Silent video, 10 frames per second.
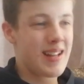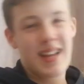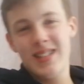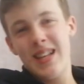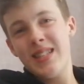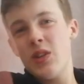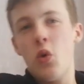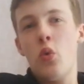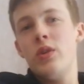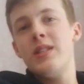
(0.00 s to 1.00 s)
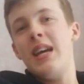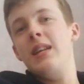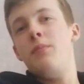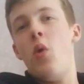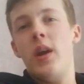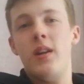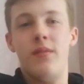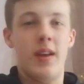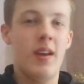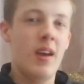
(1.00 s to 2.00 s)
That's a whole side point
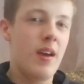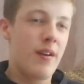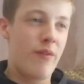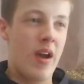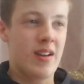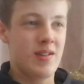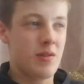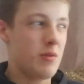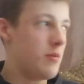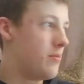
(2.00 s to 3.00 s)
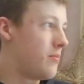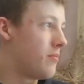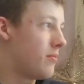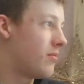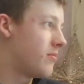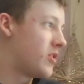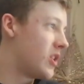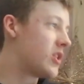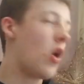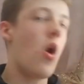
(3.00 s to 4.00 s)
of like, friends are
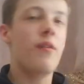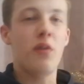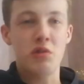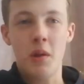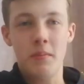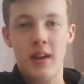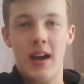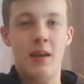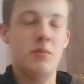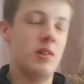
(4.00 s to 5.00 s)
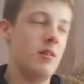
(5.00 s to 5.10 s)
just awful sometimes.